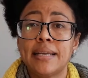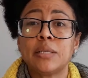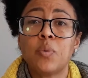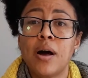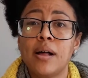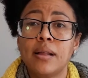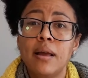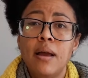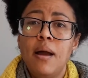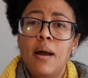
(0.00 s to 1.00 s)
as well,
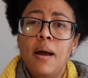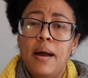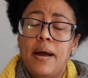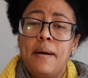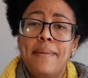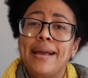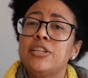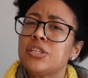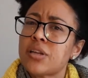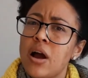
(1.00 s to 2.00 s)
and
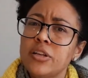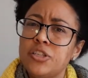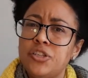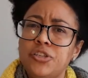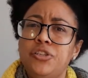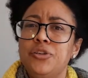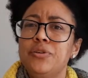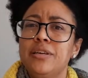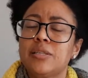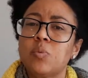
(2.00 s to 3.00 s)
start to do
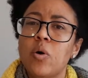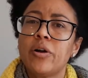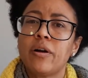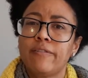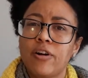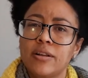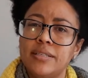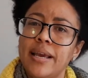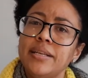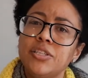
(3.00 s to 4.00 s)
this work of
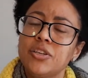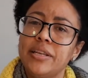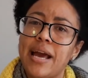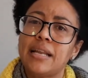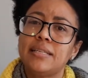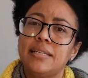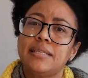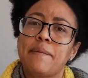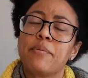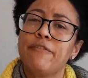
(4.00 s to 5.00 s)
contextual
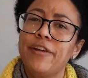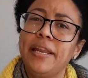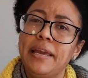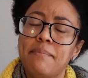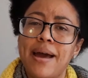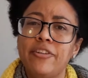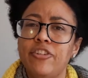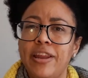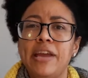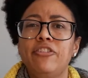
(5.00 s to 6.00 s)
analysis and prophetic
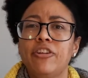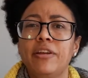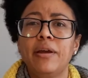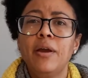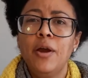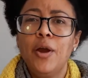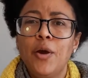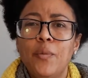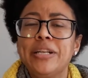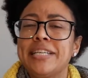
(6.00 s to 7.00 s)
imagination,
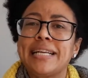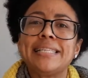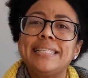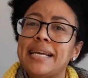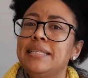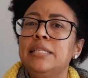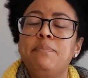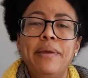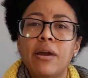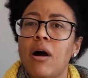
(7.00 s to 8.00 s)
which extends
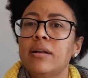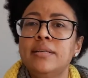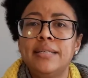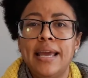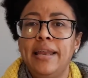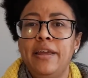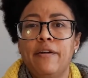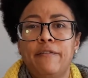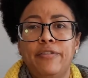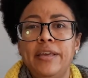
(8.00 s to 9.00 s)
beyond any
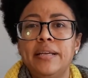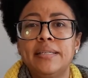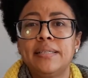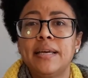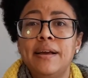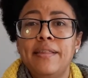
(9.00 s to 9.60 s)
of these